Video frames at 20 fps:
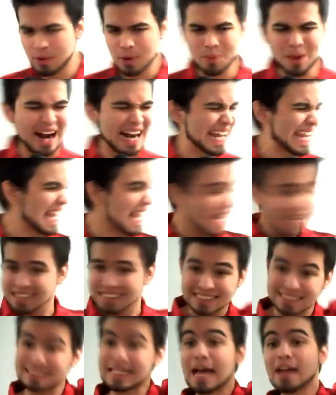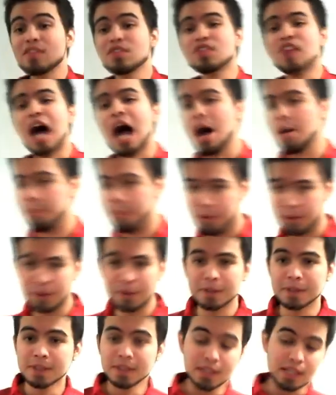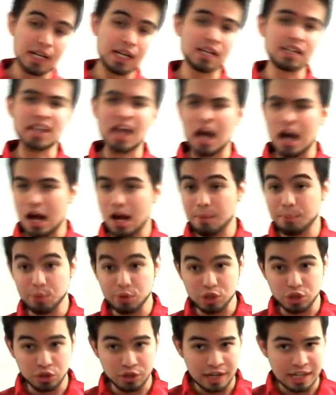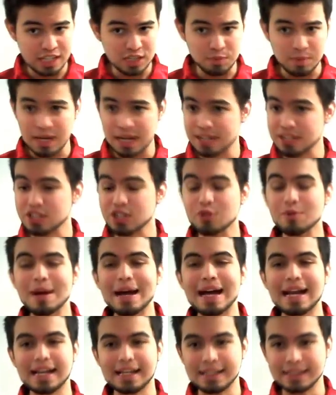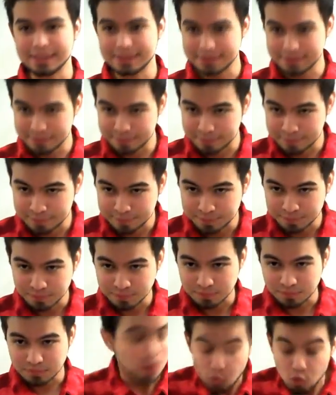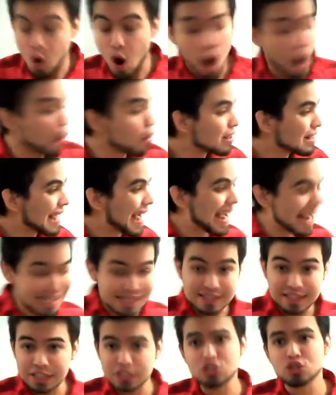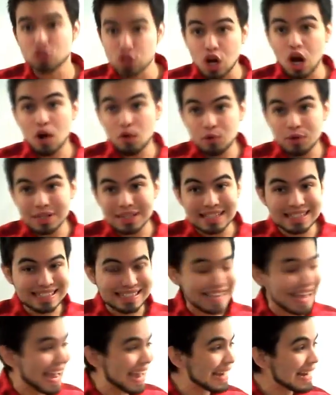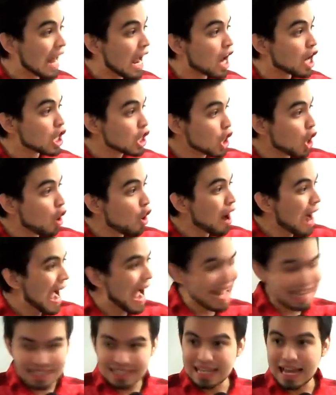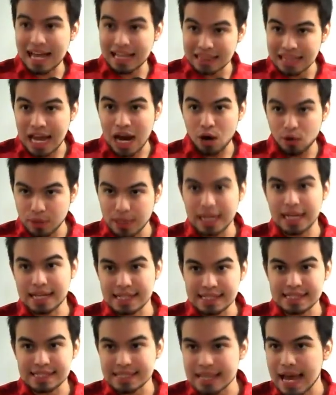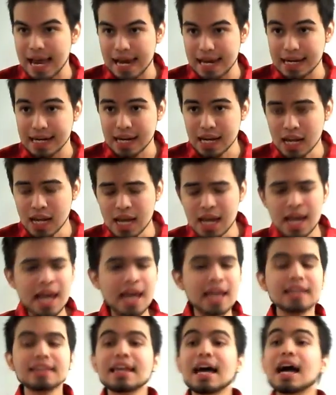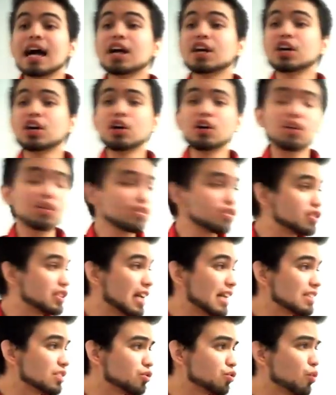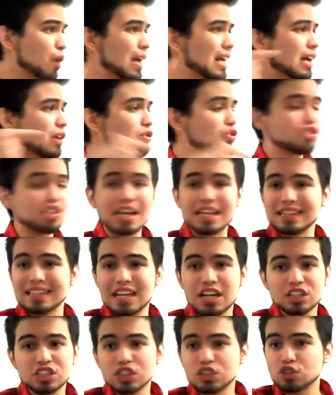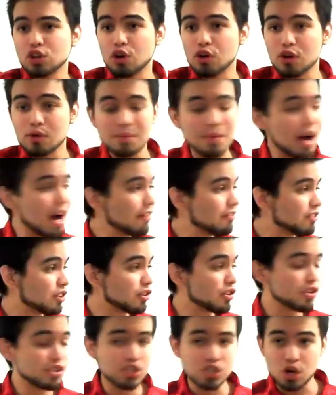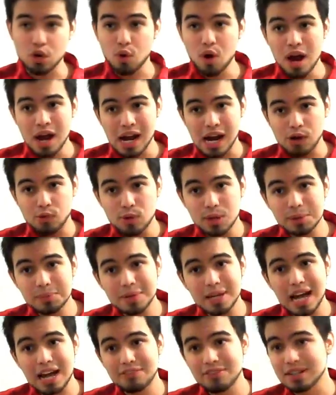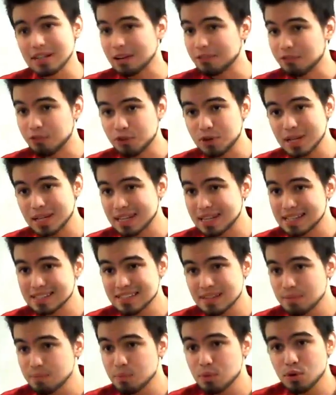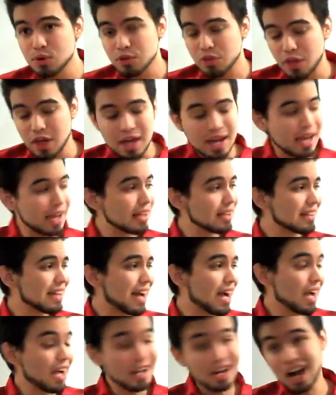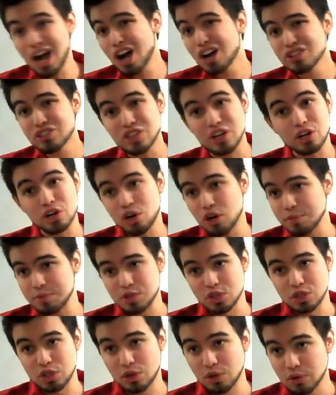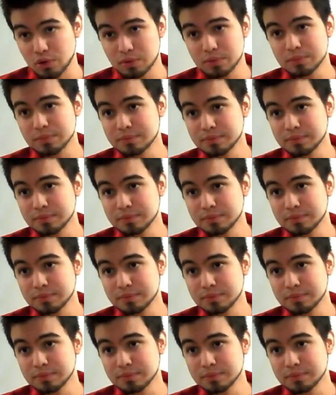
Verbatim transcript: everybody, stand up! And uh, put your hands behind your back. Whoa, guys, did you not read the sign? No hats allowed inside. And uh, girls, just right outside the auditorium after the show, I will be having a free kissing booth, and uh, hugs are optional.